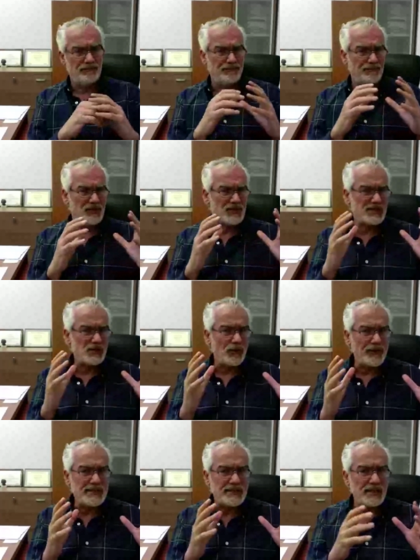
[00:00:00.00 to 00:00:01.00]

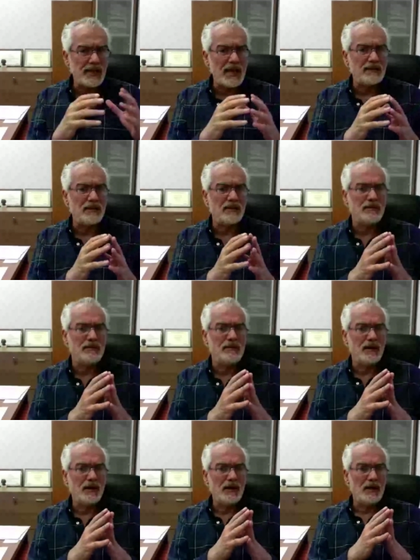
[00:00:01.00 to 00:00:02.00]
sophisticated
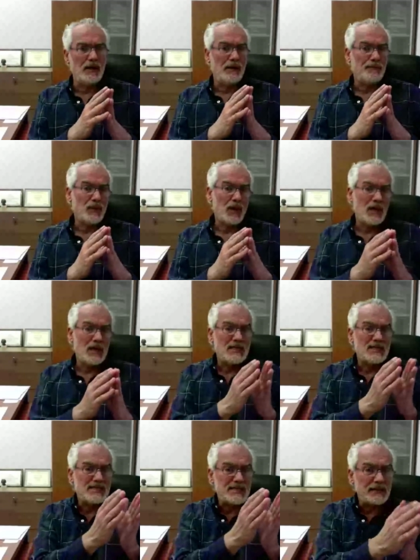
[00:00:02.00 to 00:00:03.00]

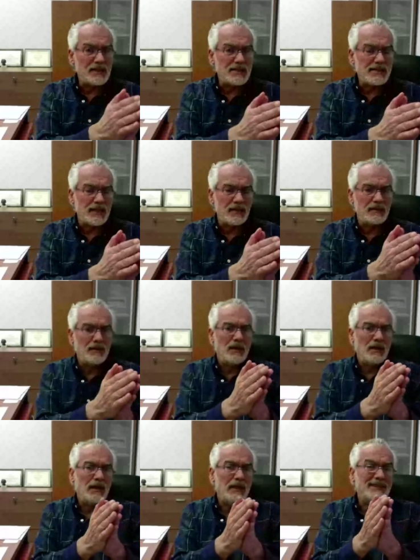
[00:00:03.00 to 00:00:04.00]
citizen
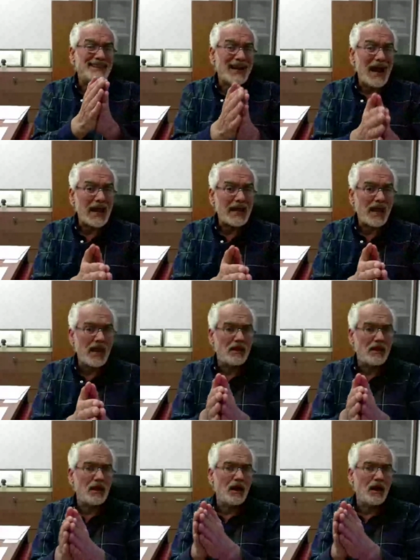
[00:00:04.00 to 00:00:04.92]
tracking